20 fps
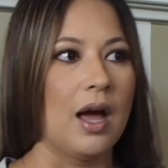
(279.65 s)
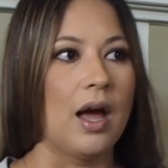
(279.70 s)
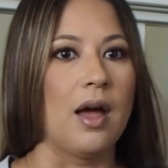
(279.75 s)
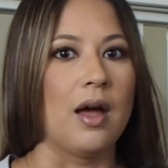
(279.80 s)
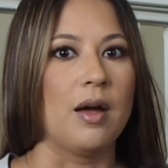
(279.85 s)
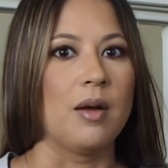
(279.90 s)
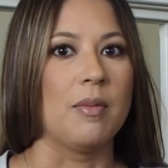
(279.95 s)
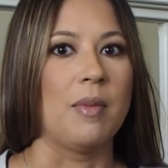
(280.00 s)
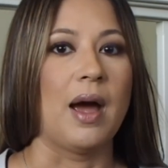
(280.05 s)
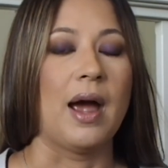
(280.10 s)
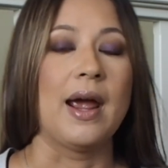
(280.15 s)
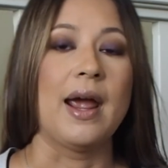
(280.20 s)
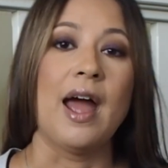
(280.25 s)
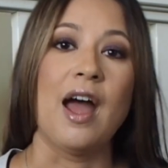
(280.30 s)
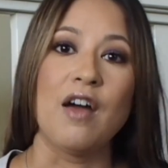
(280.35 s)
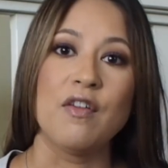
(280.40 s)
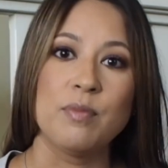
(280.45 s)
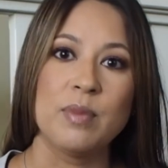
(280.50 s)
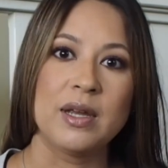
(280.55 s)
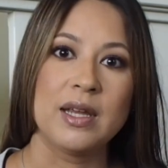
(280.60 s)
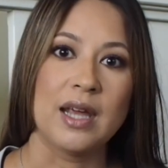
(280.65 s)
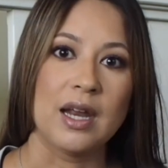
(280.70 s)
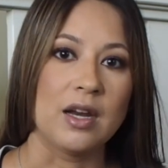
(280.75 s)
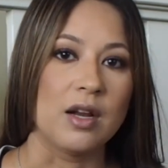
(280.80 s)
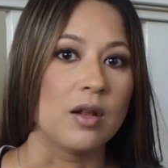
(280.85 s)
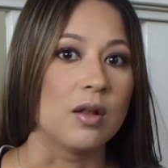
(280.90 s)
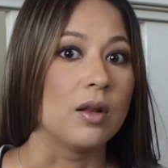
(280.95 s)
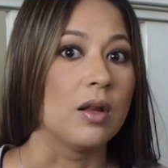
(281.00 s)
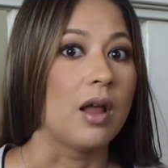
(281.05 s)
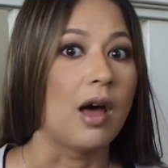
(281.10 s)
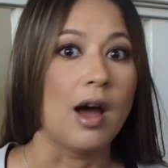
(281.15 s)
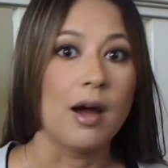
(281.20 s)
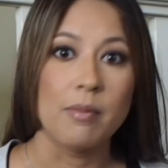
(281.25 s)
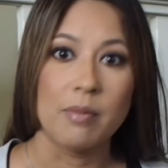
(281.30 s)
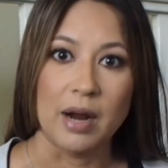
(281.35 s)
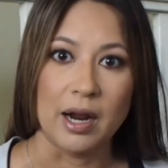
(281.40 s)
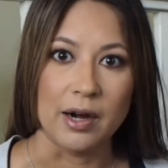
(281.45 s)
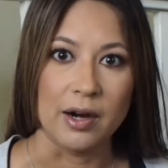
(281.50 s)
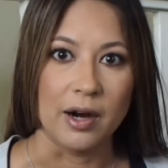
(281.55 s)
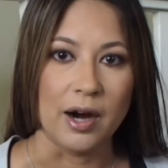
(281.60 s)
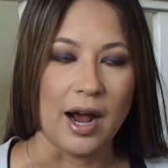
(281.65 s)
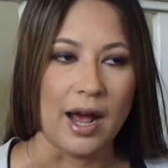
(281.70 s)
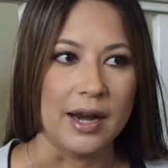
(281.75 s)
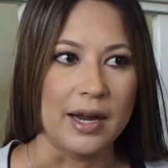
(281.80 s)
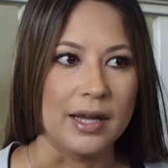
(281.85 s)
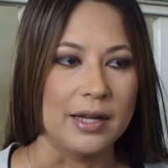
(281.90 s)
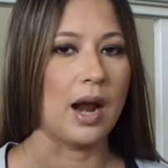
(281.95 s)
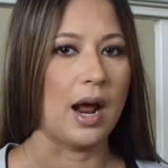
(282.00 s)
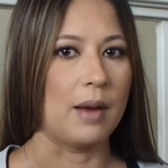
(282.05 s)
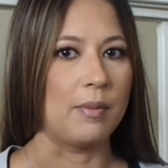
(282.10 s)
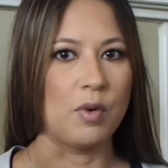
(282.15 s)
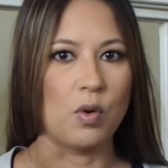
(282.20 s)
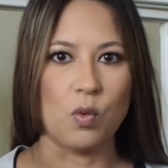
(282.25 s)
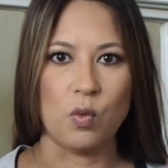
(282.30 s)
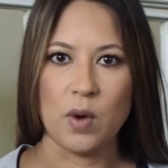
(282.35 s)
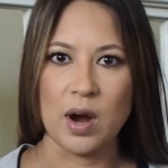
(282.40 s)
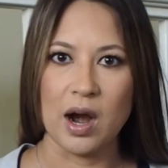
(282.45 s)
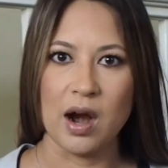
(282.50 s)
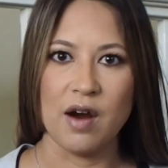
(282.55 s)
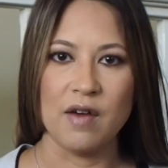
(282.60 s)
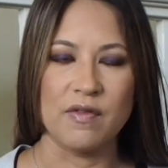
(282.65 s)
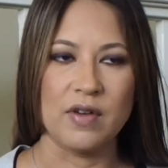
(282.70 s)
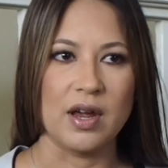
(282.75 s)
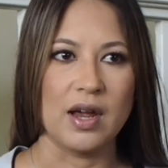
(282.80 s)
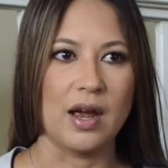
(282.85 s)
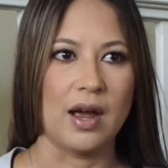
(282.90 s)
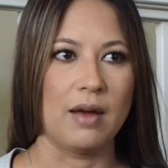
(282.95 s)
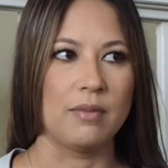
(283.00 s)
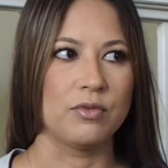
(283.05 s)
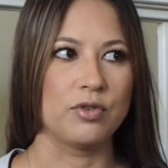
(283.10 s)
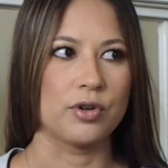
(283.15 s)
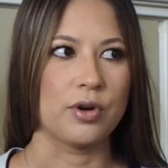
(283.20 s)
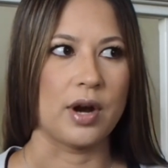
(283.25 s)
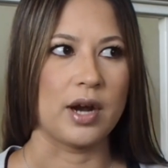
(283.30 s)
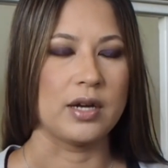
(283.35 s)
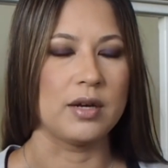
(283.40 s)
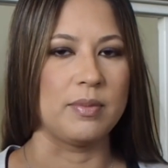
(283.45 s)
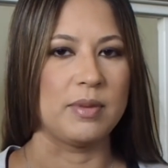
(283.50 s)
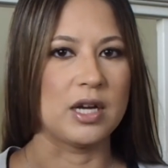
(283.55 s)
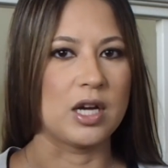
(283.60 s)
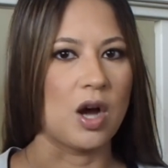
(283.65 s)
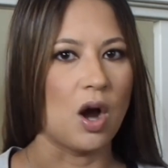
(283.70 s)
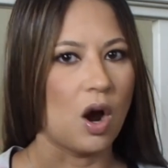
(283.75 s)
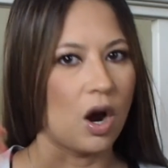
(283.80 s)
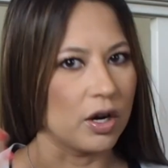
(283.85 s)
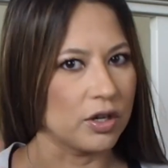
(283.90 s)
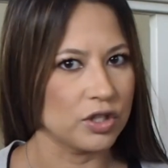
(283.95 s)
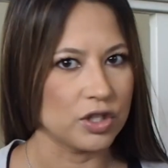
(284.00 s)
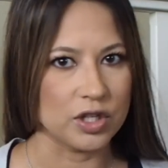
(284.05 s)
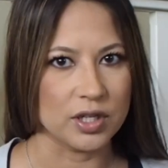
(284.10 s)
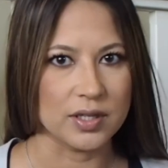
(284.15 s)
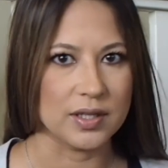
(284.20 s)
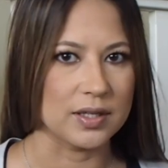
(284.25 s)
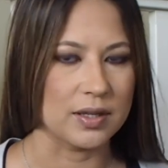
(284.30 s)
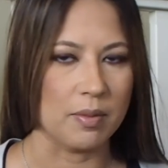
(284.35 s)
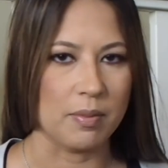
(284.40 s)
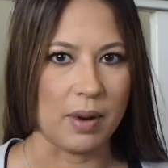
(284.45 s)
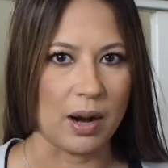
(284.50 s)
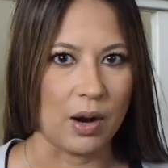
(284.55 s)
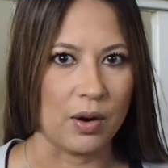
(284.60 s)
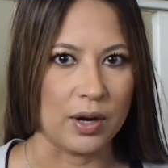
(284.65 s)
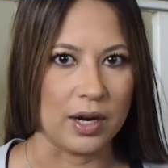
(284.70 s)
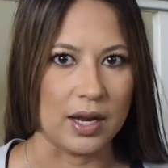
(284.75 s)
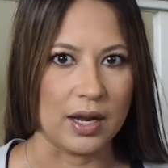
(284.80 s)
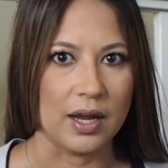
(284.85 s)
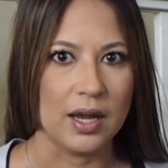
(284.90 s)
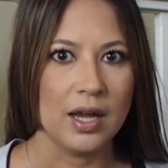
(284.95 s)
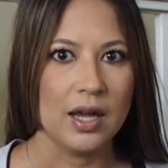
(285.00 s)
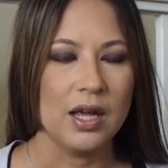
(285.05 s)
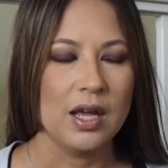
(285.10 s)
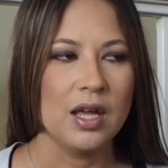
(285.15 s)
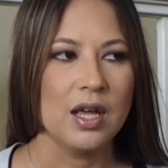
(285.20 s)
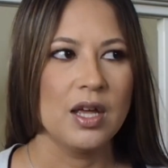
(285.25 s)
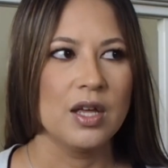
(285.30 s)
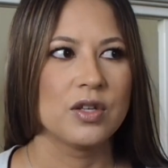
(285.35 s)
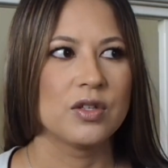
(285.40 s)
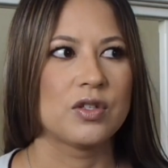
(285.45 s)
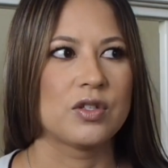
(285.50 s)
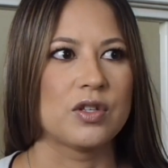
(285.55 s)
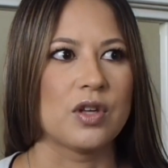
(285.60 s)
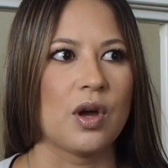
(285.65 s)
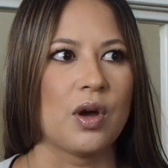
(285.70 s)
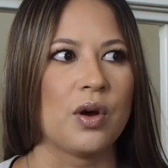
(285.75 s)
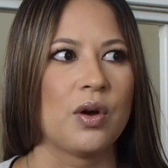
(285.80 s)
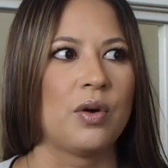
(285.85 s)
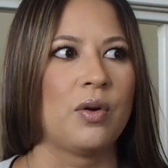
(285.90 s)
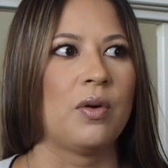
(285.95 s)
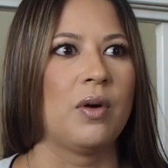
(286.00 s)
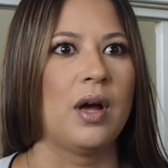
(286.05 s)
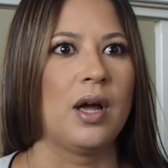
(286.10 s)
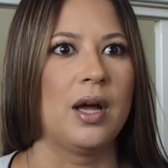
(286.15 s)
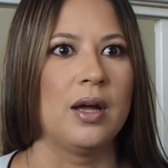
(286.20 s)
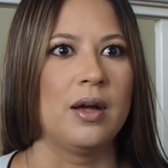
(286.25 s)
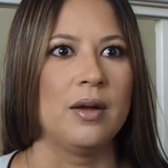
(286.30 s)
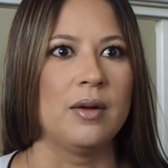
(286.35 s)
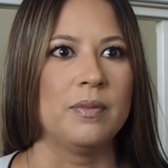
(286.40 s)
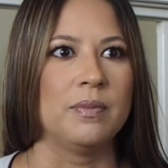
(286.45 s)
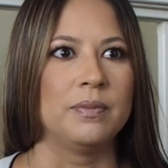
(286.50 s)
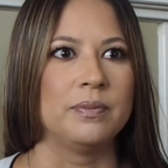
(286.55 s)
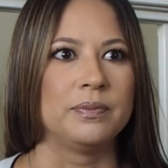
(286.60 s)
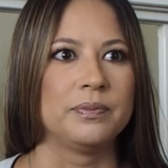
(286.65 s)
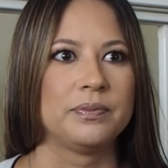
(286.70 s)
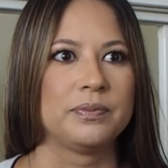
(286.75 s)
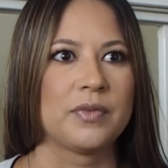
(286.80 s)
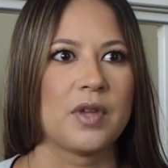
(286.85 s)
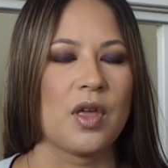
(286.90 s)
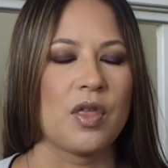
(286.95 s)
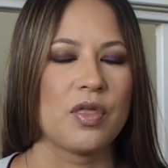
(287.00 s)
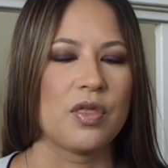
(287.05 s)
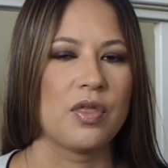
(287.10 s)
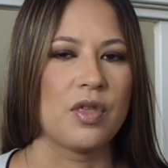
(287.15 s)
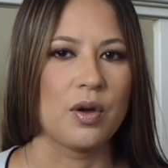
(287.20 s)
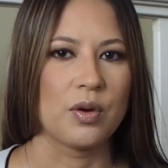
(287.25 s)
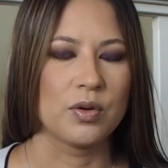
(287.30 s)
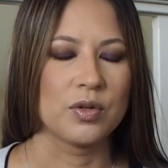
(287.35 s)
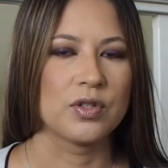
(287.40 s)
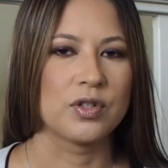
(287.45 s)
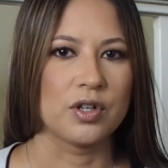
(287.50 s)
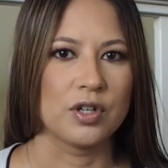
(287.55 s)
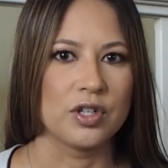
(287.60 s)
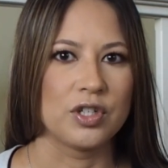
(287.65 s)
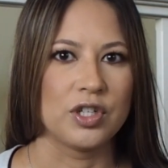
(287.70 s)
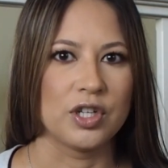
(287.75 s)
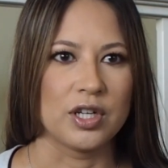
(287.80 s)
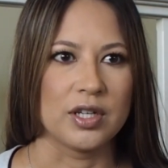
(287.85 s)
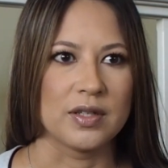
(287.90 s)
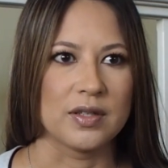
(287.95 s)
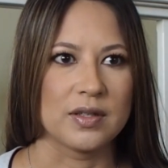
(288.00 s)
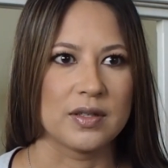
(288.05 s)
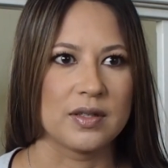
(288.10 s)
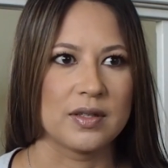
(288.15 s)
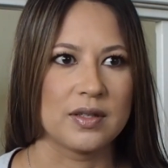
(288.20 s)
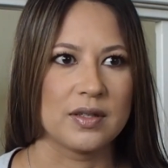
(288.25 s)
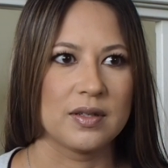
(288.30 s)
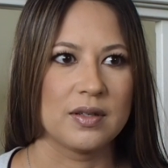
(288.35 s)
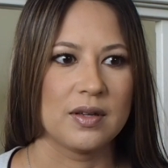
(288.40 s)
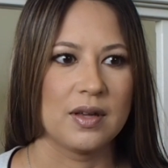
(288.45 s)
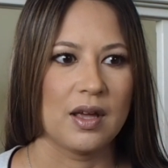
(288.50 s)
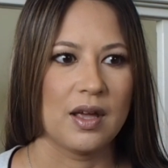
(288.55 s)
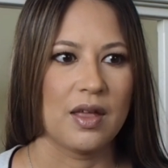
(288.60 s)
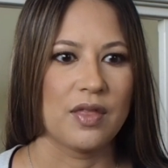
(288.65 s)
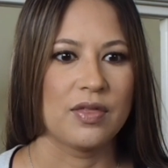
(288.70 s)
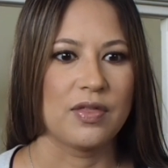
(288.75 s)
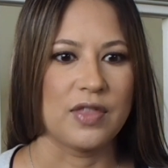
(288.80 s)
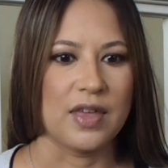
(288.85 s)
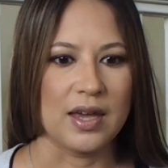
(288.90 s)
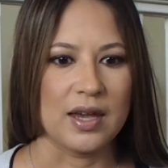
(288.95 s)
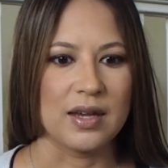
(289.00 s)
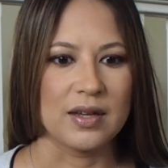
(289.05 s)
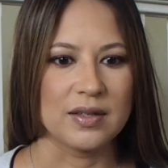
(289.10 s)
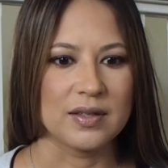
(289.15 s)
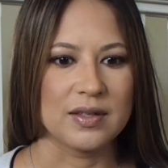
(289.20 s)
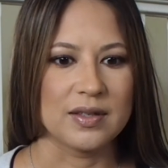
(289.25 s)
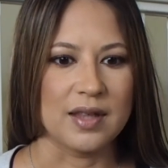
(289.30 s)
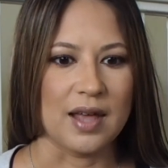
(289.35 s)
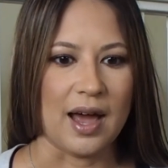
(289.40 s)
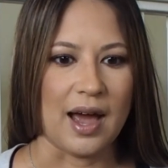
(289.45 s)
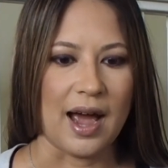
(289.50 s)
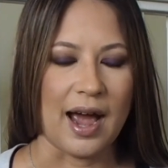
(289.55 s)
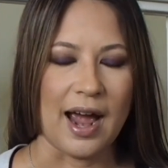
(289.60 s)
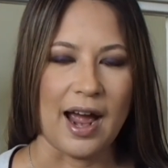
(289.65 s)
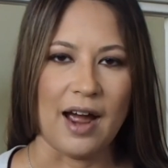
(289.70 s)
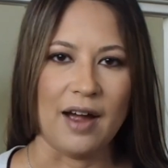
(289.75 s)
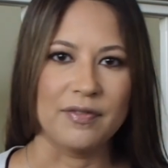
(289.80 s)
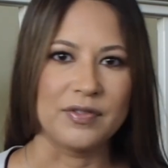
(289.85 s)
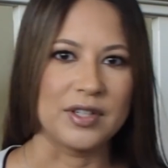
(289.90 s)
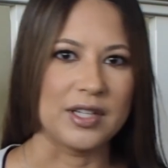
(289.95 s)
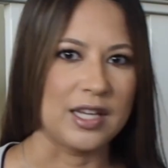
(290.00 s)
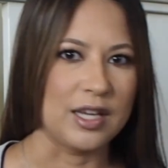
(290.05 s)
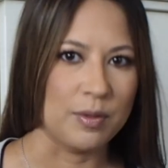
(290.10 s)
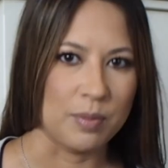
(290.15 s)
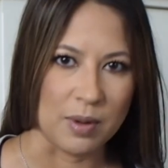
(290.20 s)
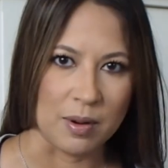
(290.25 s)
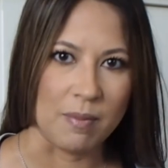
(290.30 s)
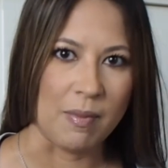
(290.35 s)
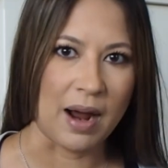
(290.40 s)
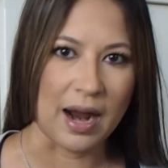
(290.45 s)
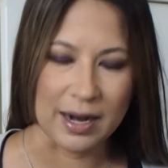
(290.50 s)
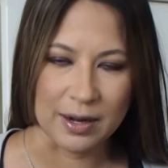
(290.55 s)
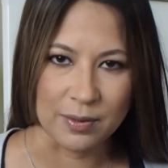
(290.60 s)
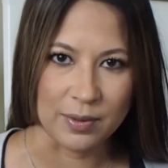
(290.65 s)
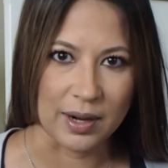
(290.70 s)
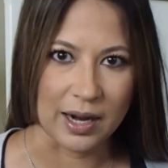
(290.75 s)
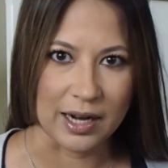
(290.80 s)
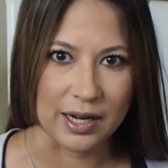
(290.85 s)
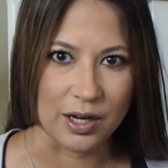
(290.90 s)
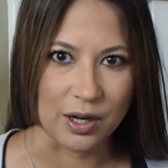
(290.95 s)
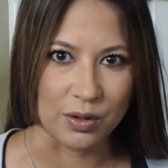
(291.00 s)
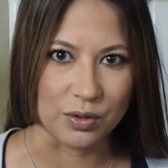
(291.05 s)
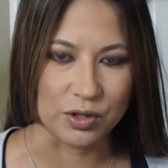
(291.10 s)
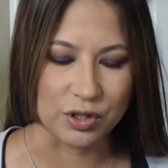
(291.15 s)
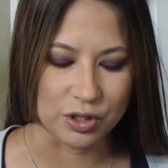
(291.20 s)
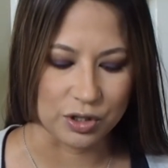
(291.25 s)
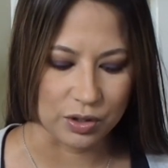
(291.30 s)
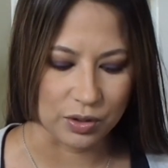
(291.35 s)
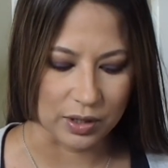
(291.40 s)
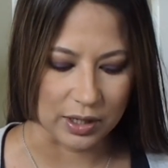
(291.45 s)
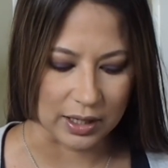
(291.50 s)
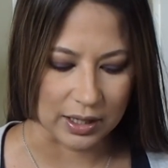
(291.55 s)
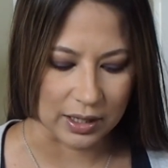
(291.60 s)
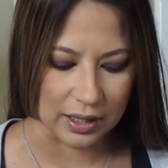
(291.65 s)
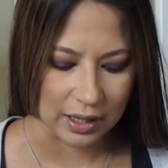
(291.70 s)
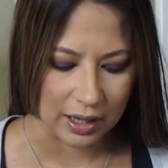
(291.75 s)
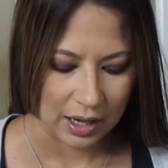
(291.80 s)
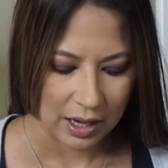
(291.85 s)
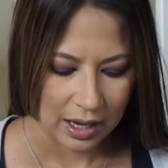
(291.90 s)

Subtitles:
I have been getting a lot better at it. I'm aware of it. I'm trying to be conscious about it. So those are just things that I have to keep in mind when I go shooting.